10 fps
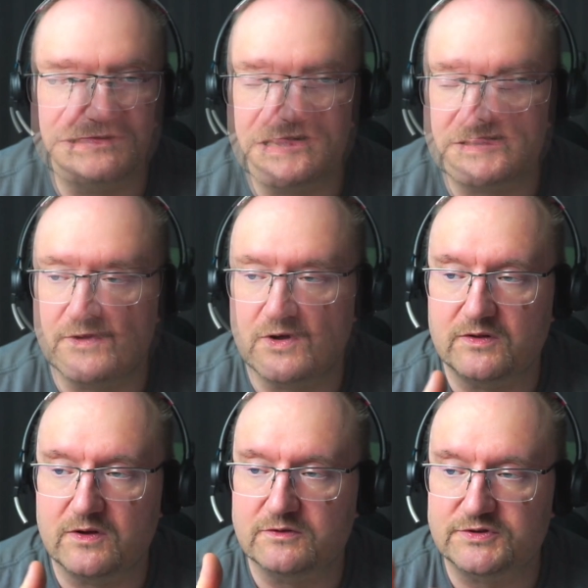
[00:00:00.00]
Just for
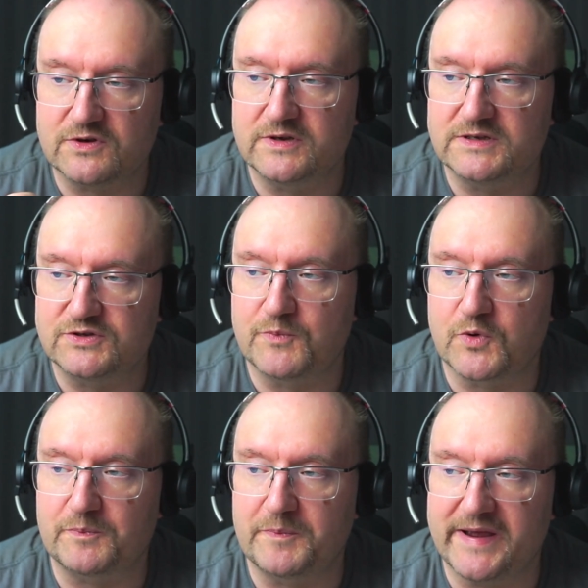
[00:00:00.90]
those Sony
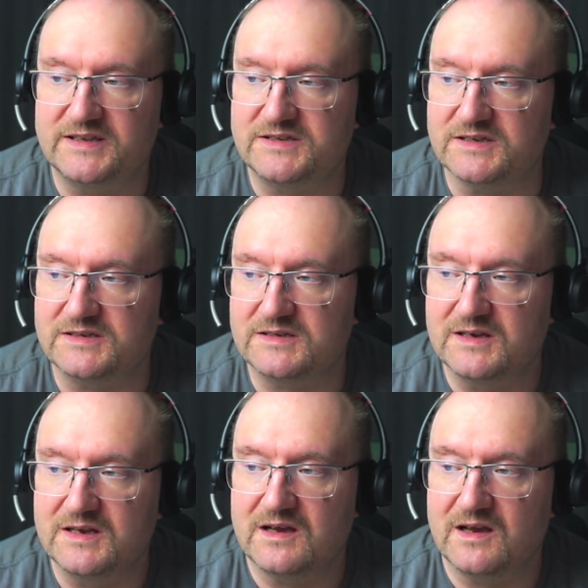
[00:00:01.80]
support pages,
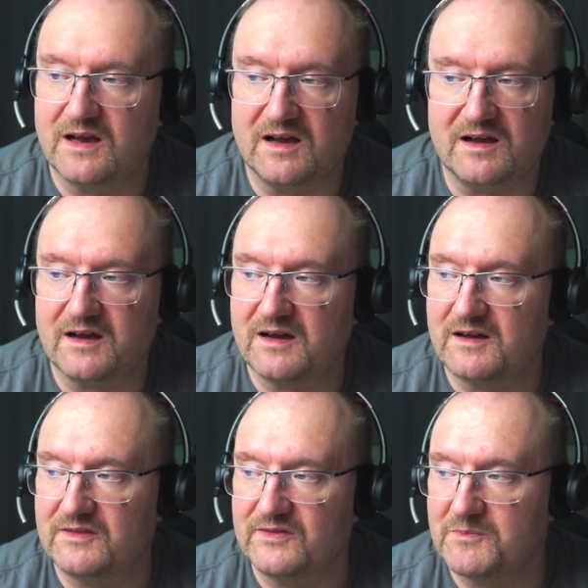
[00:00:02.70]

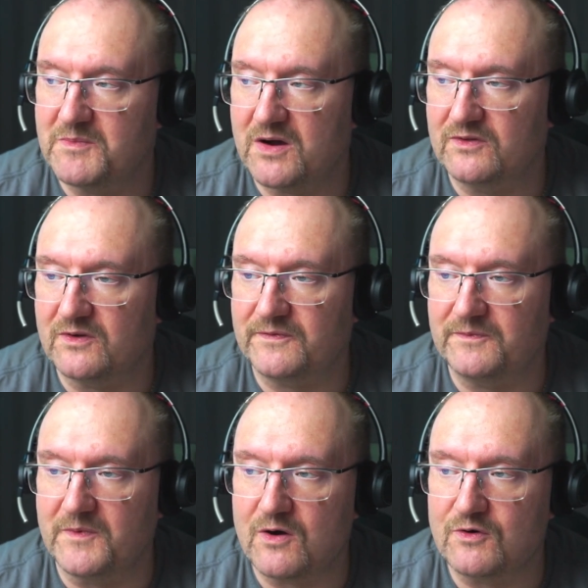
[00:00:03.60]
the amount of
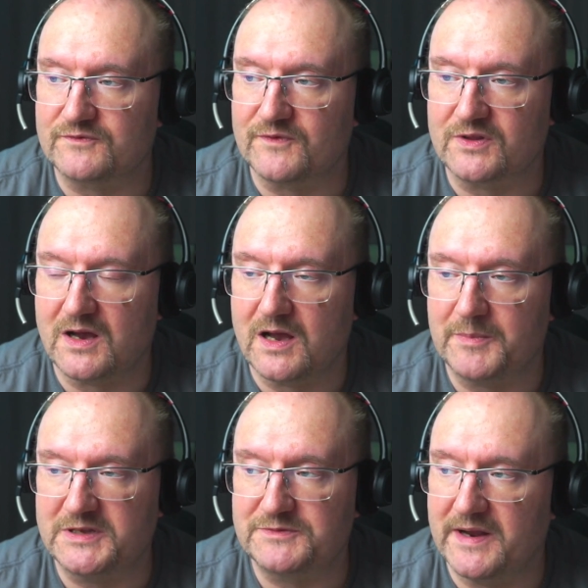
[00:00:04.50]
hours what I have
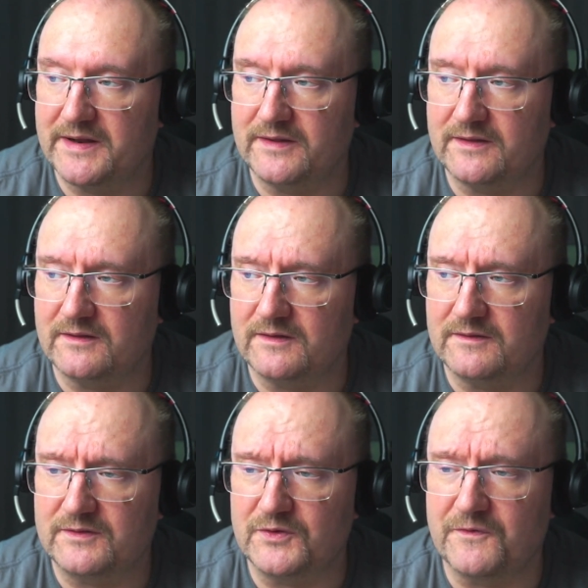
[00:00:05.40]
been spending
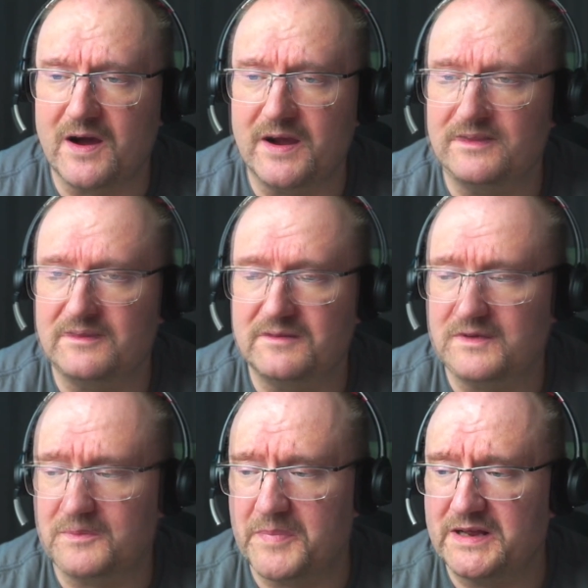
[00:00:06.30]
to find
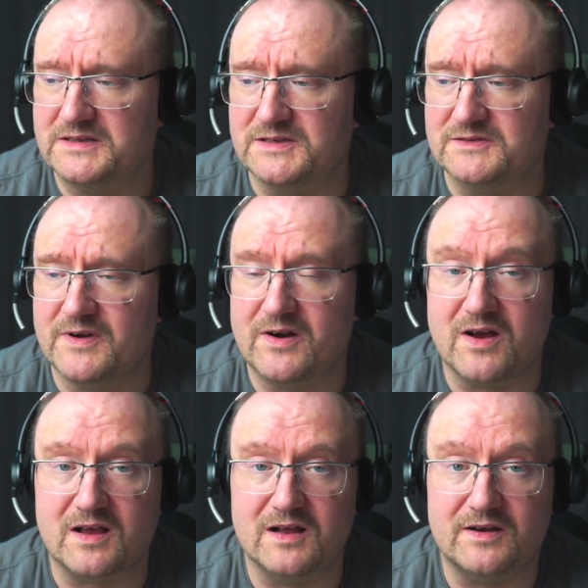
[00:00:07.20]
the pages where
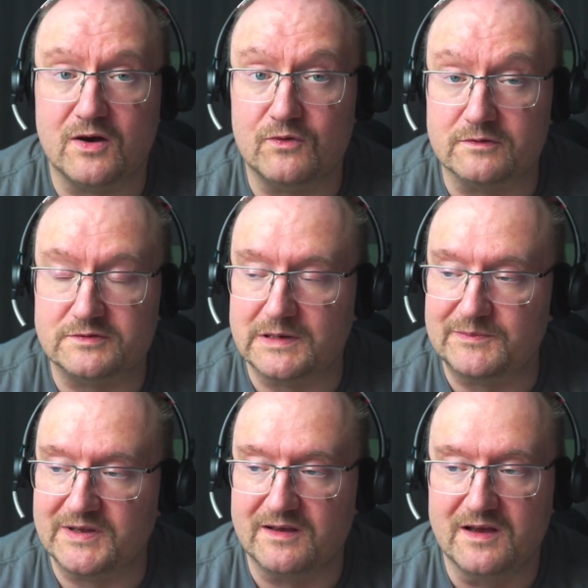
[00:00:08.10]
I can download
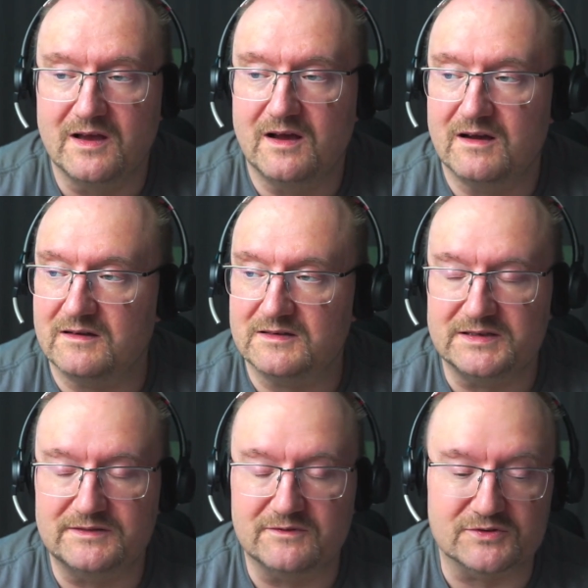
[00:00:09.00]
something,
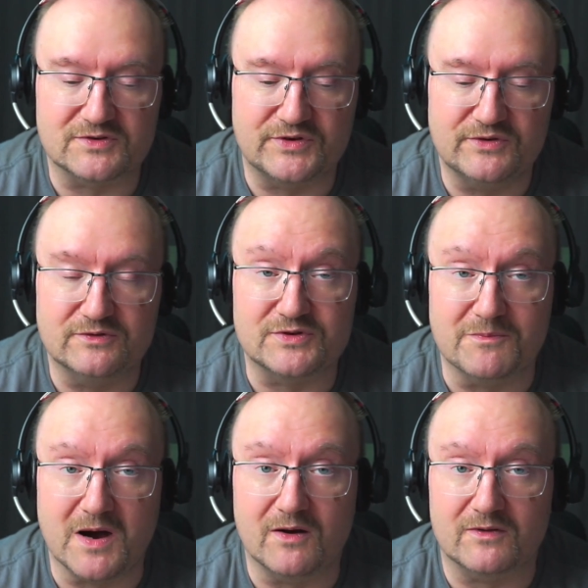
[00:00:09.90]
it was a huge
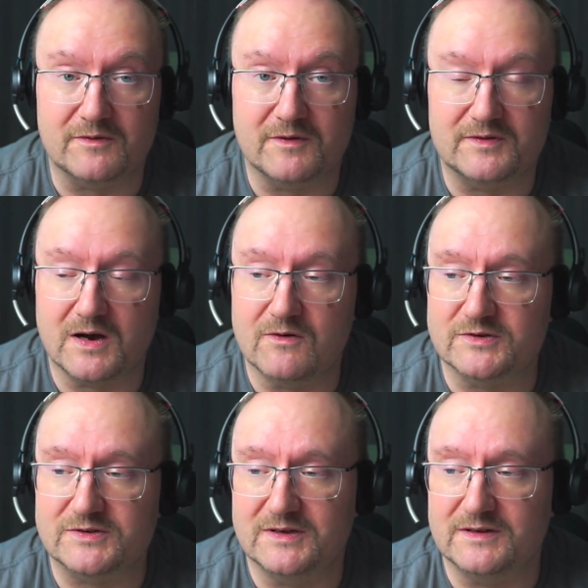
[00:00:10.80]
amount of
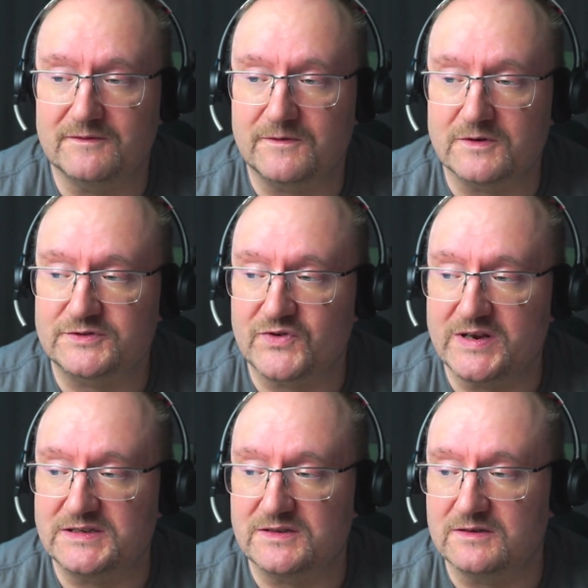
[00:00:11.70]
hours and
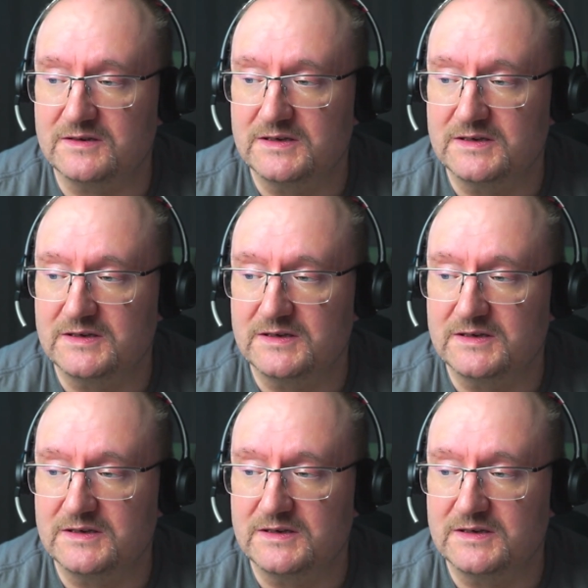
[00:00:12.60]
frustration.